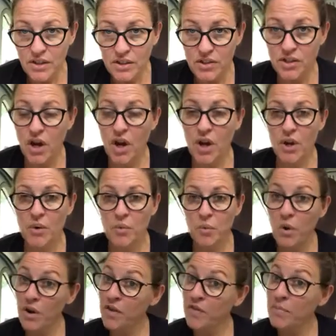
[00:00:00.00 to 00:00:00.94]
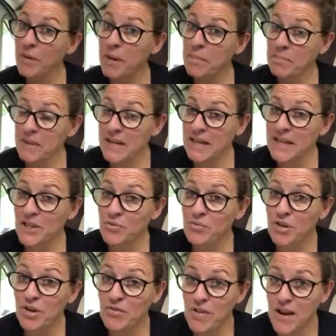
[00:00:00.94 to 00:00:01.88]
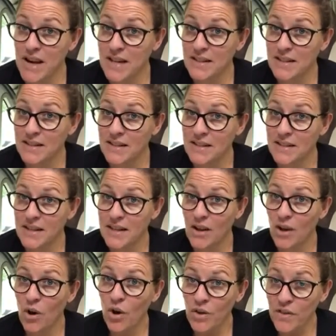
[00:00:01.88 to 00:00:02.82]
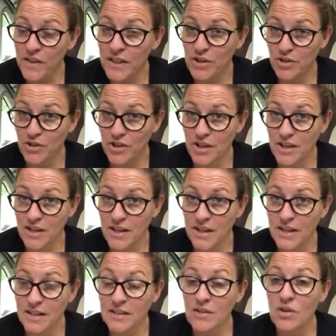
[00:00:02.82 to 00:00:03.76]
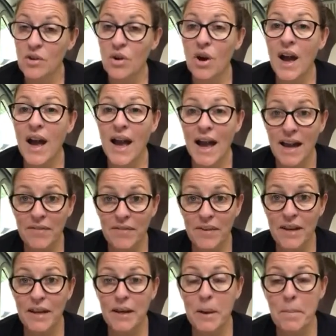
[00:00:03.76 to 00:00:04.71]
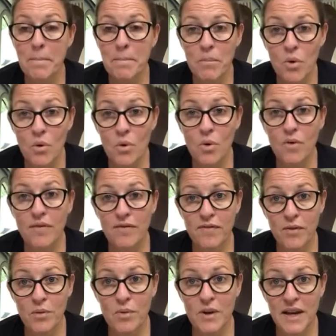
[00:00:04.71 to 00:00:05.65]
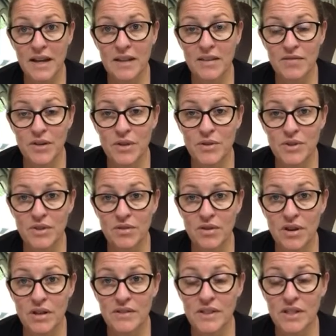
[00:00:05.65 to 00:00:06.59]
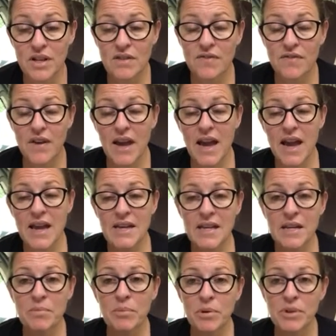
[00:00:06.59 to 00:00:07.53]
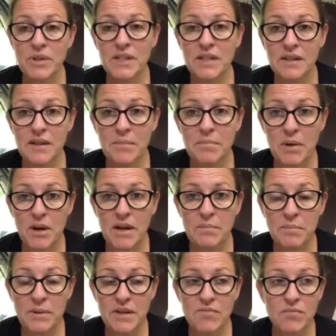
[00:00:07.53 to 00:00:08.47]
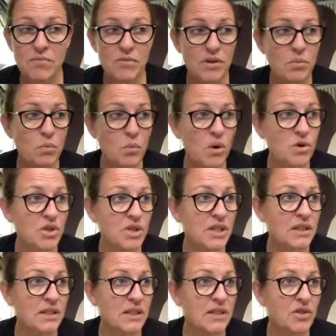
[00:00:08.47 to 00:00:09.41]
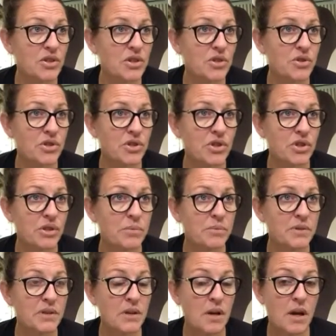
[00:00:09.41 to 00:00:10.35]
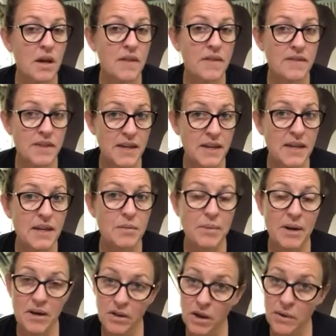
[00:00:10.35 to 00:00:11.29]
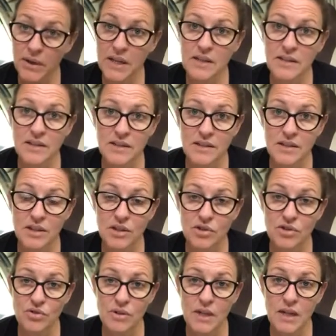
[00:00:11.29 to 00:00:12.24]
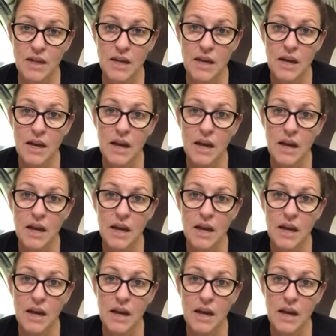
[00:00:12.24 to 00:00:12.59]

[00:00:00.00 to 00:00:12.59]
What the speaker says: So one of my biggest regrets on this journey is not having more full-length photographs. So for anybody that might be watching these YouTubes thinking about going into surgery,